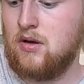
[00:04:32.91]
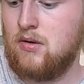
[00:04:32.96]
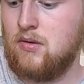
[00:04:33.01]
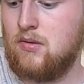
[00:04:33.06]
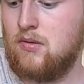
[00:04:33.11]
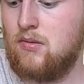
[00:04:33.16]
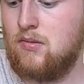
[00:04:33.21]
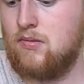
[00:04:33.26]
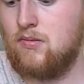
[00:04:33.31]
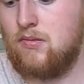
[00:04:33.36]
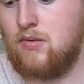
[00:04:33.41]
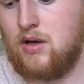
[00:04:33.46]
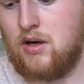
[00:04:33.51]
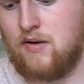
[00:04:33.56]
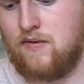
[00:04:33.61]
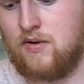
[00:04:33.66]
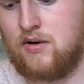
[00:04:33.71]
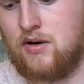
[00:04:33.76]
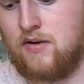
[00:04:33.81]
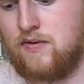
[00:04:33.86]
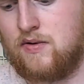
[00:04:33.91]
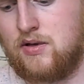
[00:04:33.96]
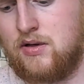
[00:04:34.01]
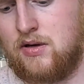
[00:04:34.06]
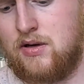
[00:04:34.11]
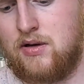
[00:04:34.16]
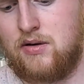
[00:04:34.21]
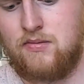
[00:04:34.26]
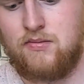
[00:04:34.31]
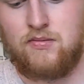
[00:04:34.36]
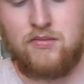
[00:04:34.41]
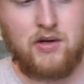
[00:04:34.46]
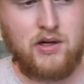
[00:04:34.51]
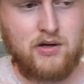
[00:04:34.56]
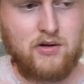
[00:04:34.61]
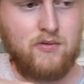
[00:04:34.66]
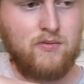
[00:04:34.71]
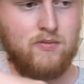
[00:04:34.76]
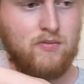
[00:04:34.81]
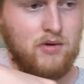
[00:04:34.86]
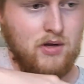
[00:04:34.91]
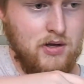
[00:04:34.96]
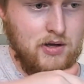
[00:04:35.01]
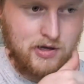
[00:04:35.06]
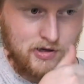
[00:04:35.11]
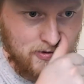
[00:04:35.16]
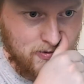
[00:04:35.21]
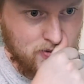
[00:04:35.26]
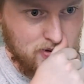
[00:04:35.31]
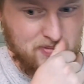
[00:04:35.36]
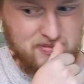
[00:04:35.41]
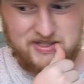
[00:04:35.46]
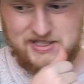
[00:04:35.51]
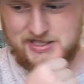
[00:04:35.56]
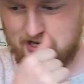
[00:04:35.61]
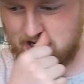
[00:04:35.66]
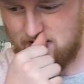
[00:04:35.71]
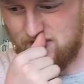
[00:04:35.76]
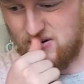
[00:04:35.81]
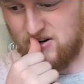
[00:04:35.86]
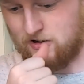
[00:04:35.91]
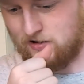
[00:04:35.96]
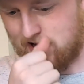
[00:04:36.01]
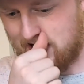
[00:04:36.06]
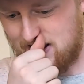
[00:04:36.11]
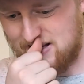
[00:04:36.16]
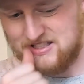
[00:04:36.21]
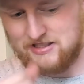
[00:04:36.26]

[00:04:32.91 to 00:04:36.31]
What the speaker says: we have enough to, room the side of our glass.